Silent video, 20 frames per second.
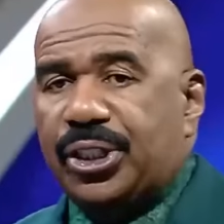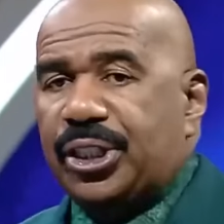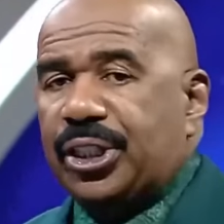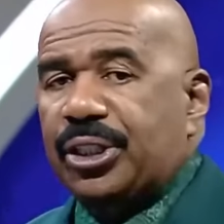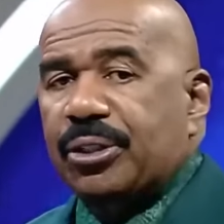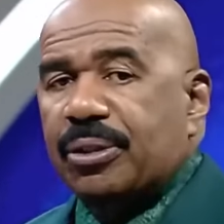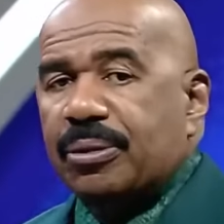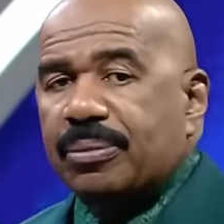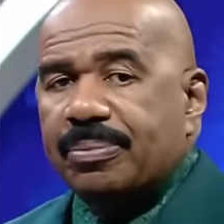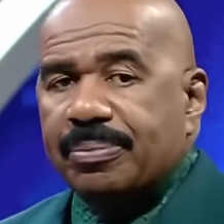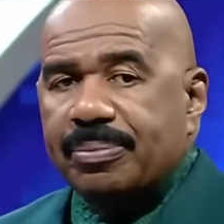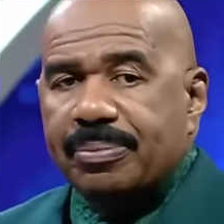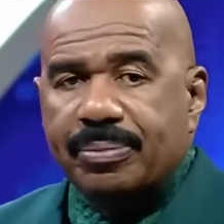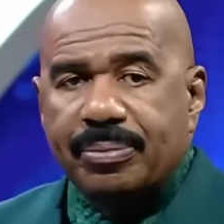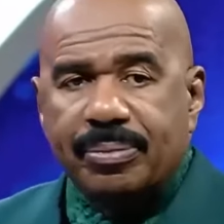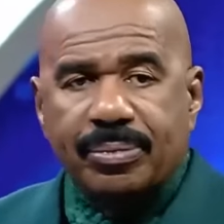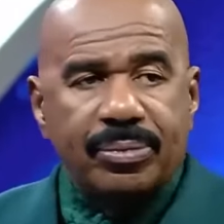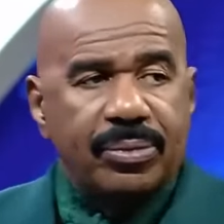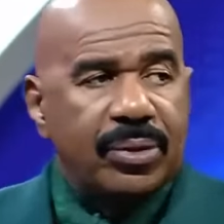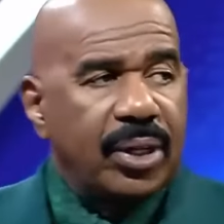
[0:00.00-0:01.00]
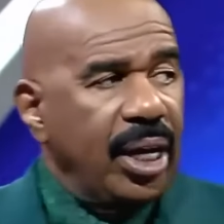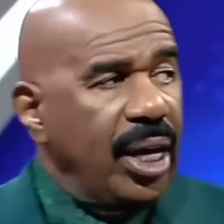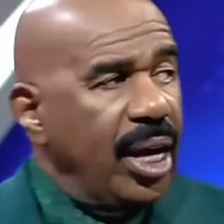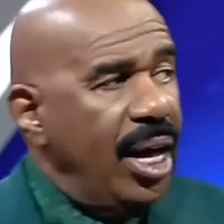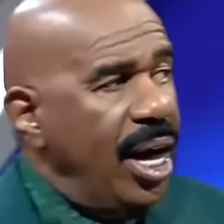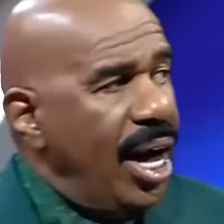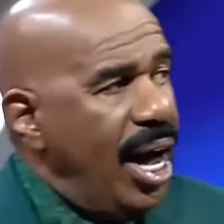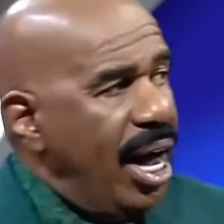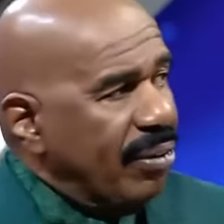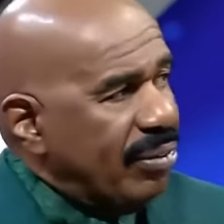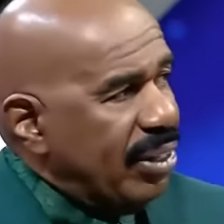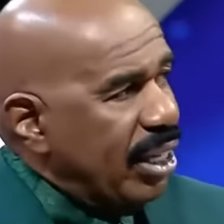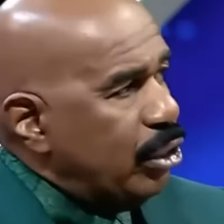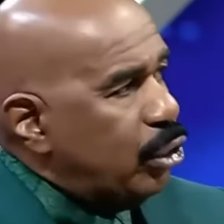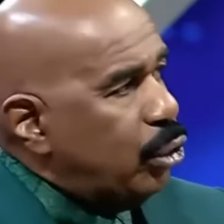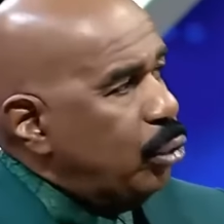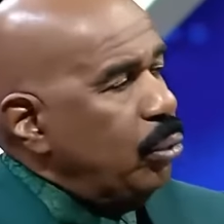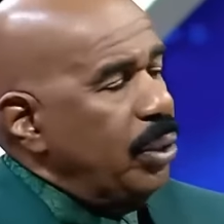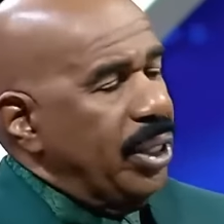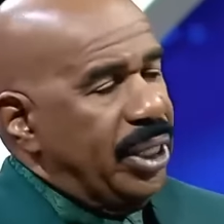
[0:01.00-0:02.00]
the deal. I've
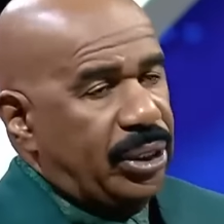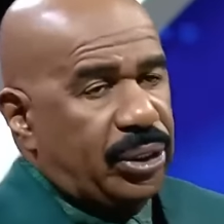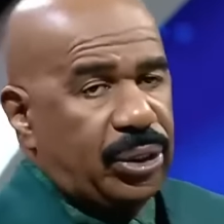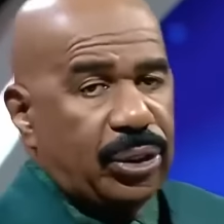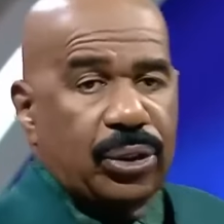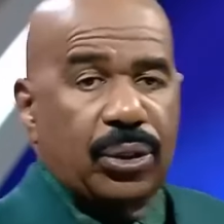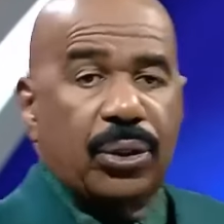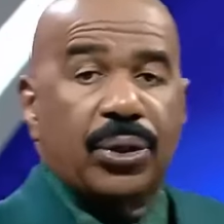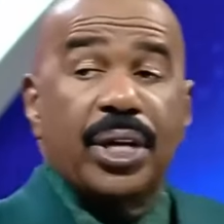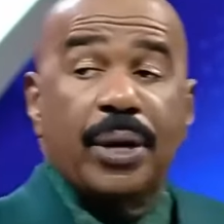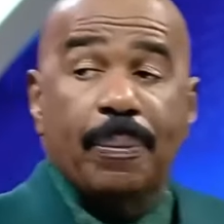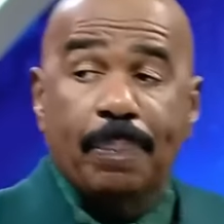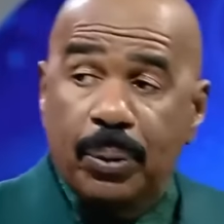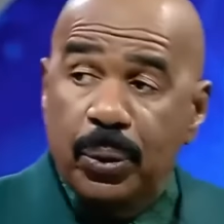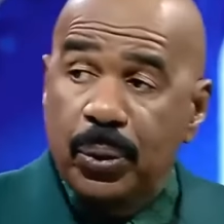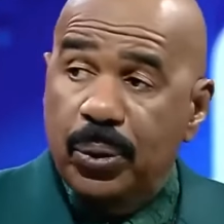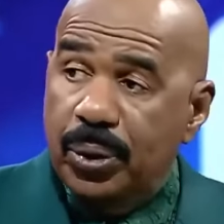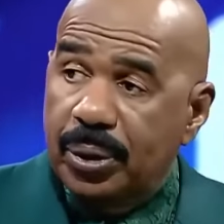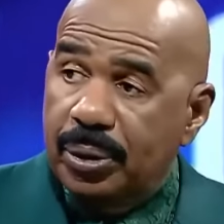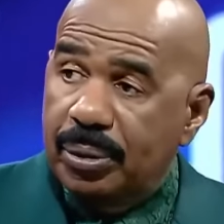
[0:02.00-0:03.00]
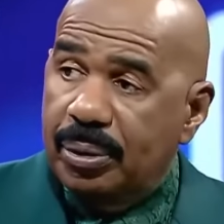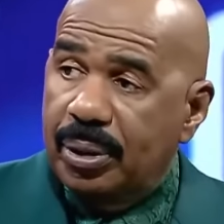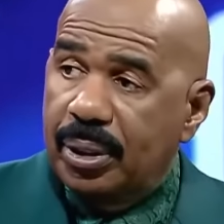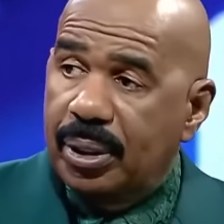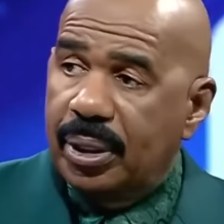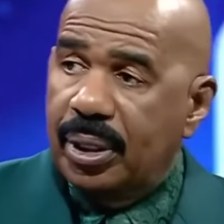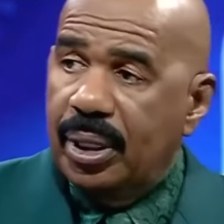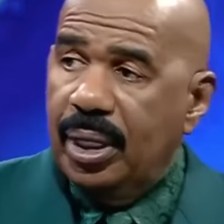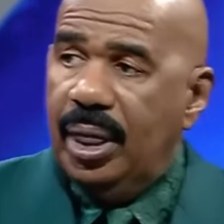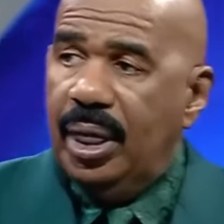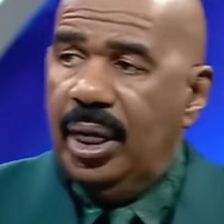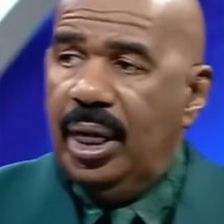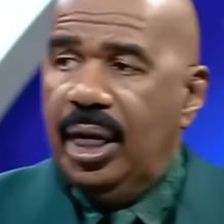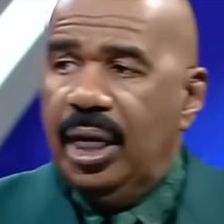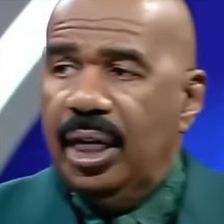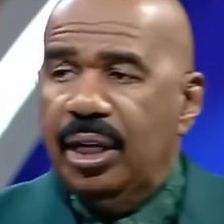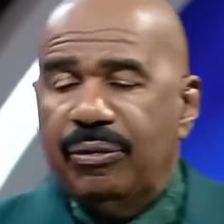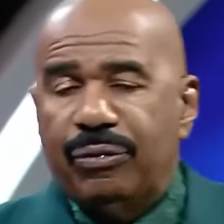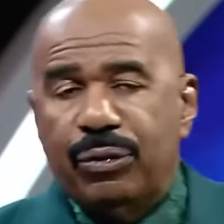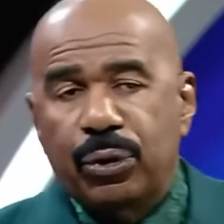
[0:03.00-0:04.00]
got two answers on that board.
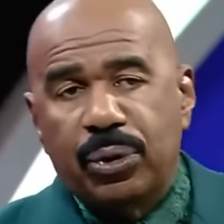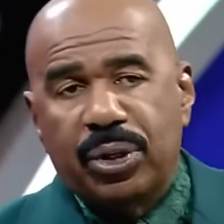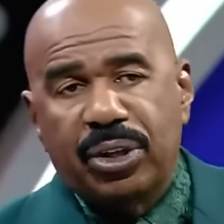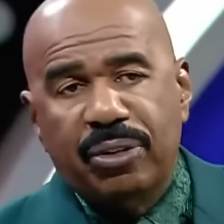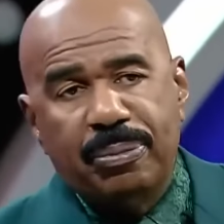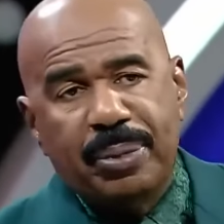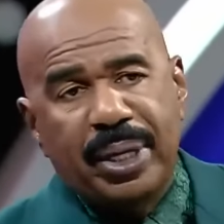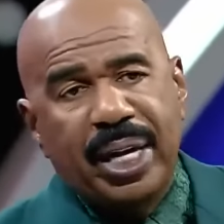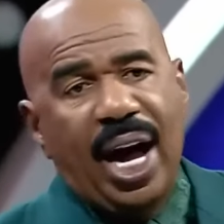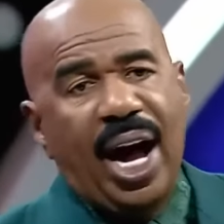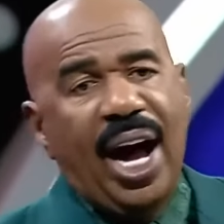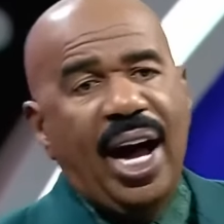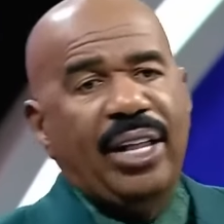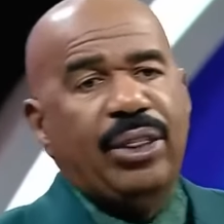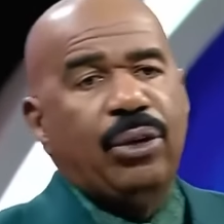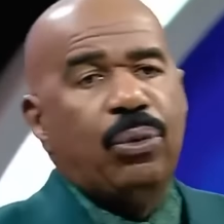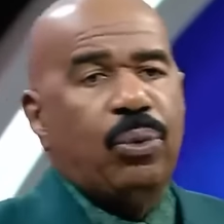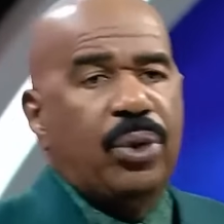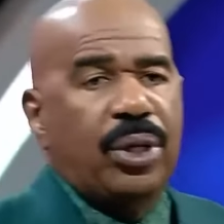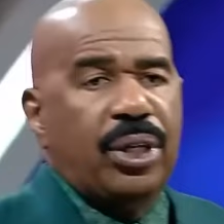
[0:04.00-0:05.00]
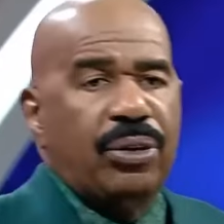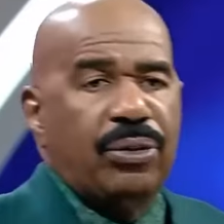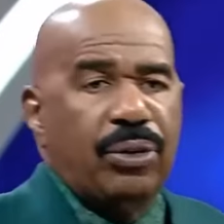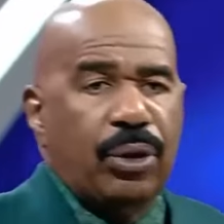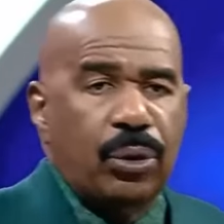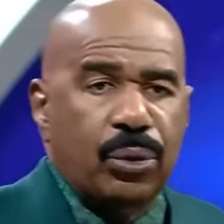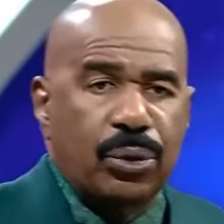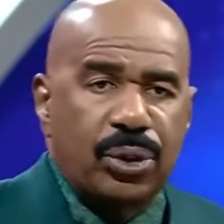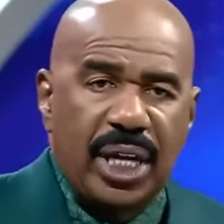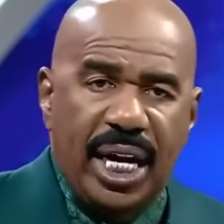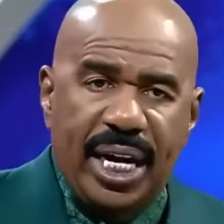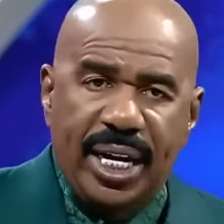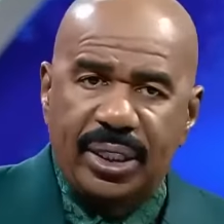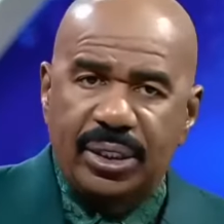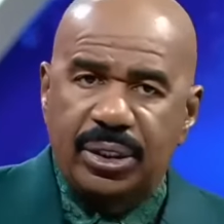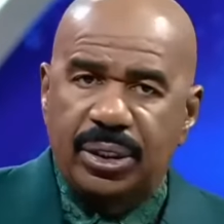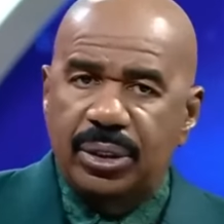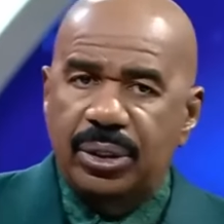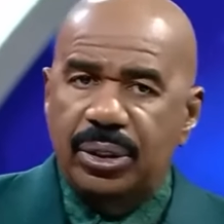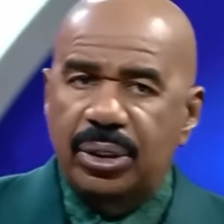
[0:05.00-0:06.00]
If you give me either one of those
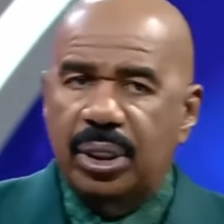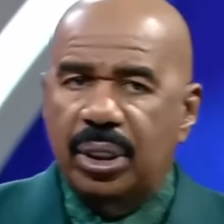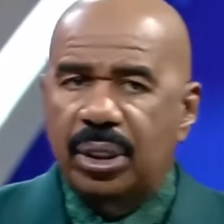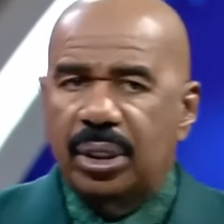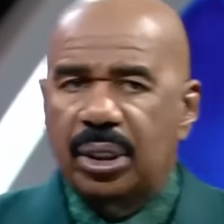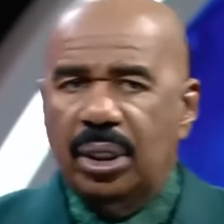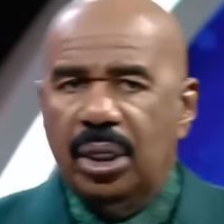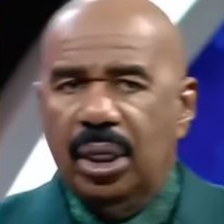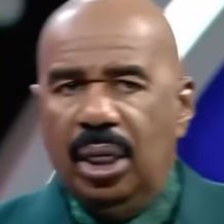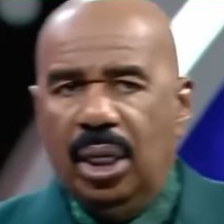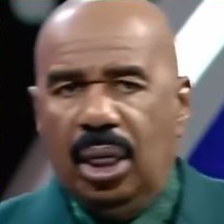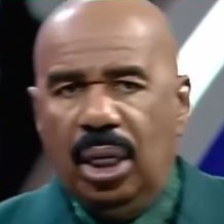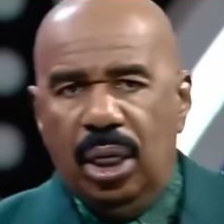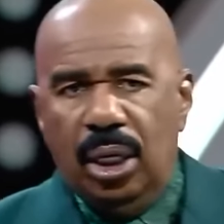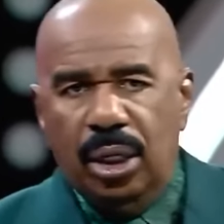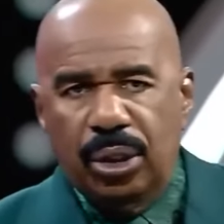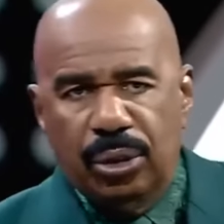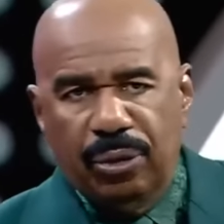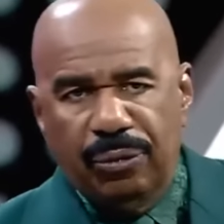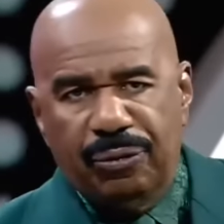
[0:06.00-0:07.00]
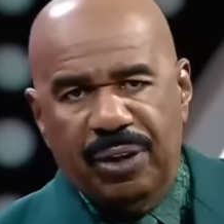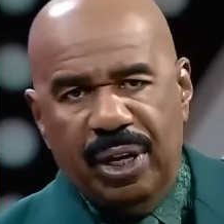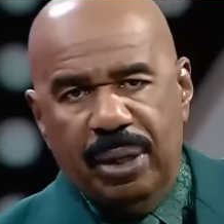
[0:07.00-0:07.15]
answers, your